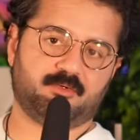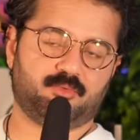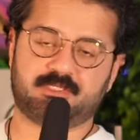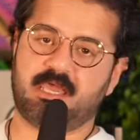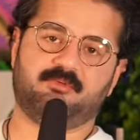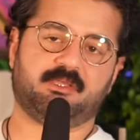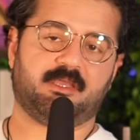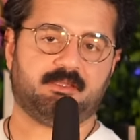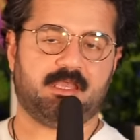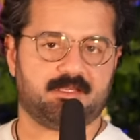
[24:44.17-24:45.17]
who's having
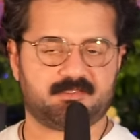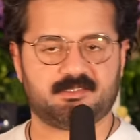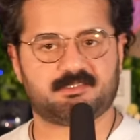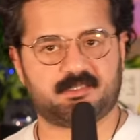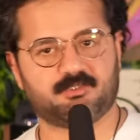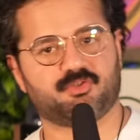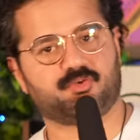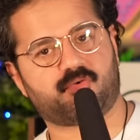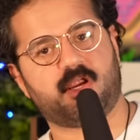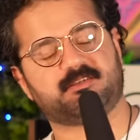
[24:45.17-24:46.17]
an existential
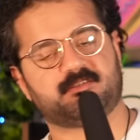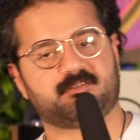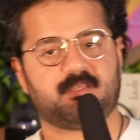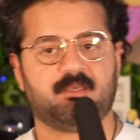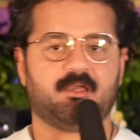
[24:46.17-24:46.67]
crisis